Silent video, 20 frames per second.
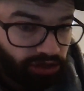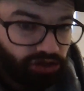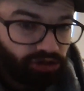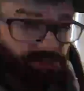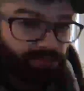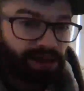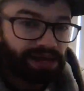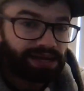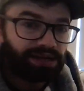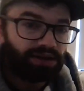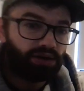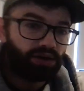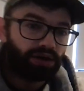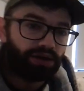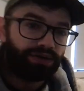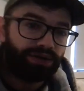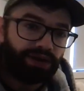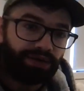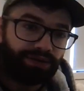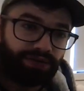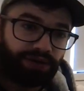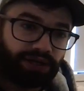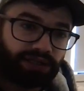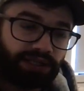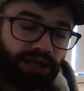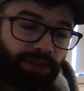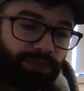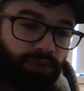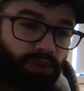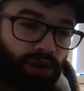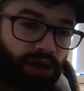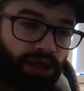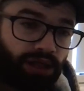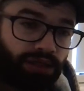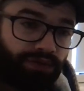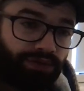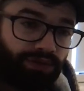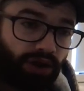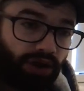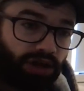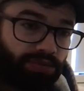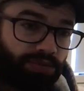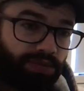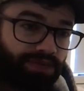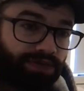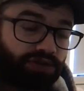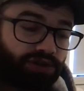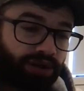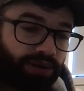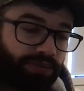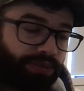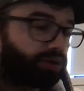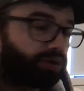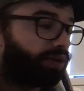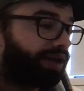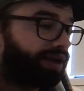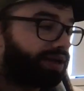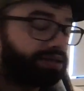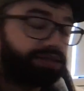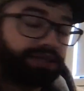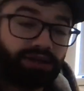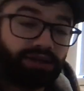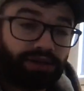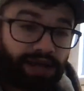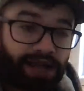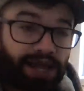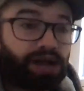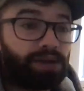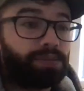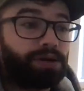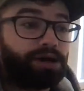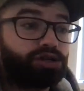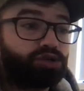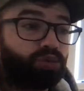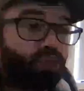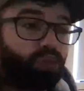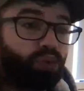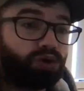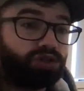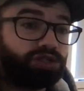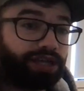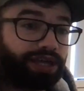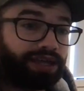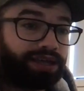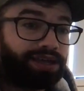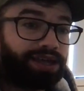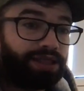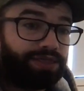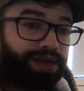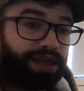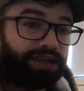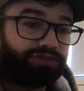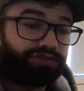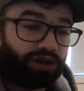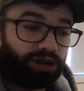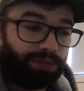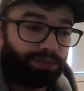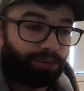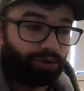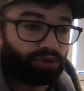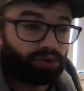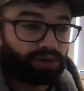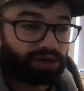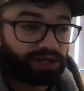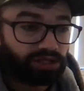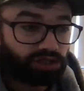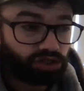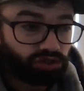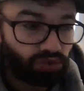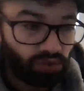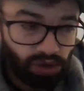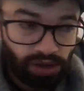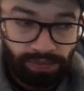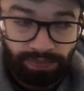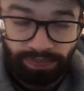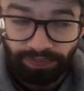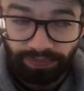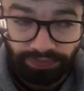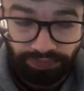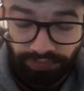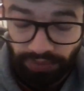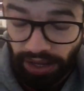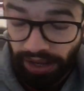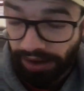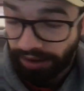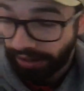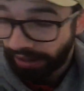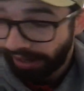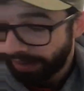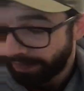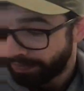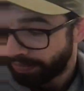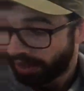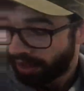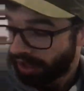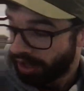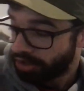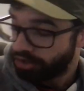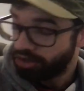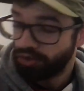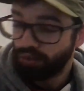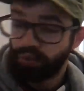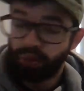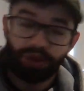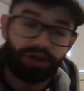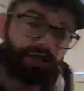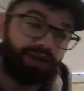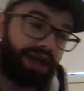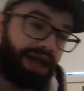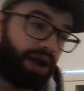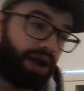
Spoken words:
you may look, for example, at the volume of a drink bottle. That can tell you how much water that drink bottle can store. Okay, you wouldn't,